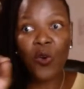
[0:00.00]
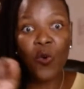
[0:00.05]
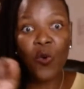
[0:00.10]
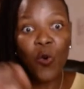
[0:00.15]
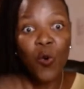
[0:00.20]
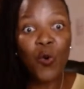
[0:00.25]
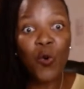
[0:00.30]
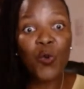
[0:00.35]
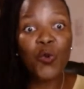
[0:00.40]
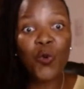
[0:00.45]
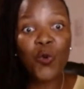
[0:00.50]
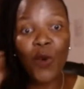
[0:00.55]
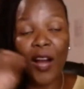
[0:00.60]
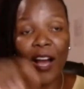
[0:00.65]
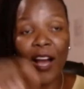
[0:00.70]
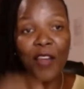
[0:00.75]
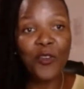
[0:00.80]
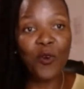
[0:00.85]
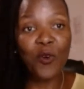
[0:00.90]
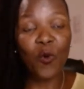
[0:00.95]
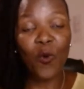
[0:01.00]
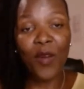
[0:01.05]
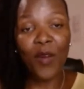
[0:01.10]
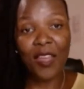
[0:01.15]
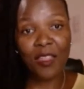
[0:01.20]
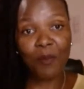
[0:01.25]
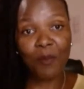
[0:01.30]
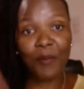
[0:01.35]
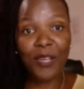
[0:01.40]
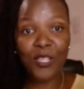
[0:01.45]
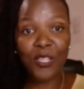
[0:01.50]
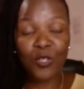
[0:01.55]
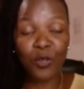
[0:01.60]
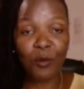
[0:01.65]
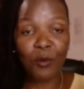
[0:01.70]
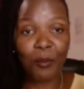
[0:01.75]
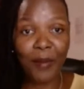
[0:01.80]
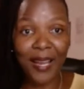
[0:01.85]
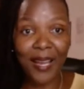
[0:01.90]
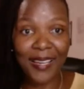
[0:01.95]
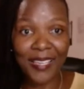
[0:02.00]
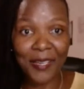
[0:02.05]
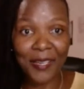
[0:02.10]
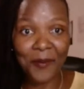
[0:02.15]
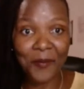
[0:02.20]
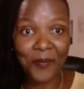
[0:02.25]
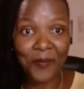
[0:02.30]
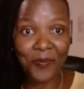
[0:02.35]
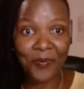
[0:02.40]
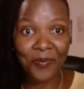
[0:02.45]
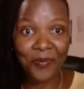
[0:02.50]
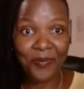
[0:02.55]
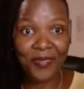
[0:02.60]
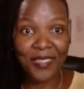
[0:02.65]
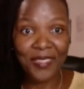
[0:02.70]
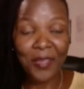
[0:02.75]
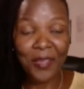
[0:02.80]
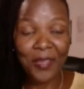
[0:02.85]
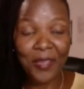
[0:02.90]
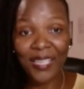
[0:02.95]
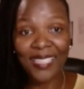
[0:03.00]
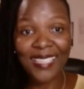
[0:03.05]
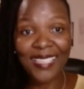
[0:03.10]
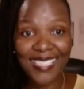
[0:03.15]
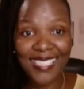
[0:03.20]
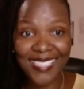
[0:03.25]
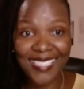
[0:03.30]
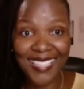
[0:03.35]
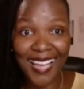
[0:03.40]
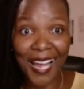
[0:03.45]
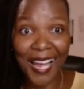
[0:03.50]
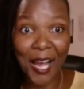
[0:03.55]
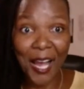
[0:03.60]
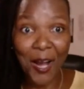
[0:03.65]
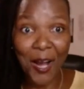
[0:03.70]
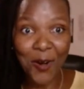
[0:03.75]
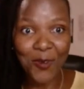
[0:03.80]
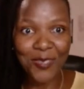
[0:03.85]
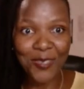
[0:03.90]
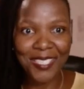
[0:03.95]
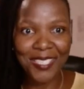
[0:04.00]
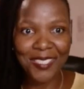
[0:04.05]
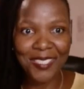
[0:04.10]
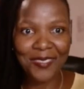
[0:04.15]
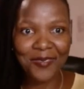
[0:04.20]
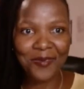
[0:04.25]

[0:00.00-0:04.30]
who you are, your worth, based on money, the money that is in the account.